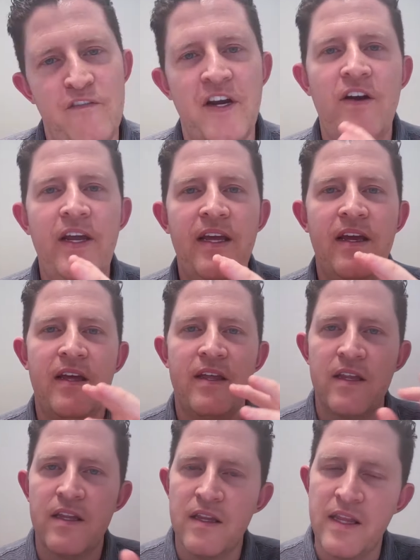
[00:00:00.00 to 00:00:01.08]
very
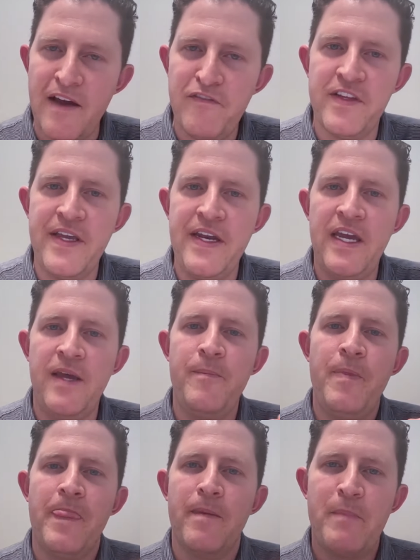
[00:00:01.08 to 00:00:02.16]

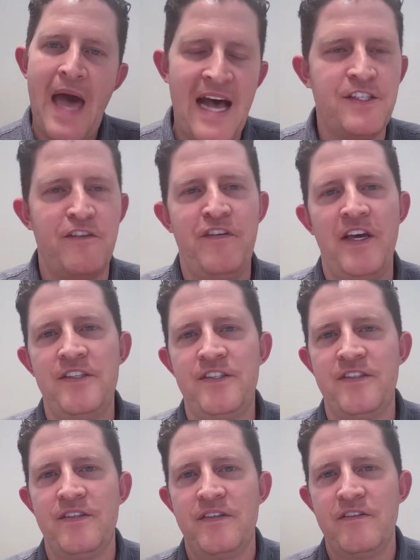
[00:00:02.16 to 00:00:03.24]
left-leaning, pacifist,
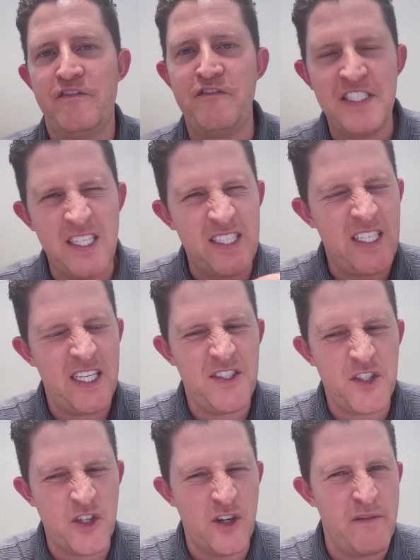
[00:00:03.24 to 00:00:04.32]

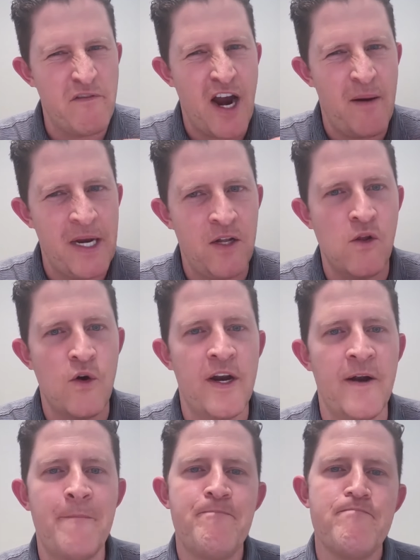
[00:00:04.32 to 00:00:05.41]
physicist turned environmental lawyer.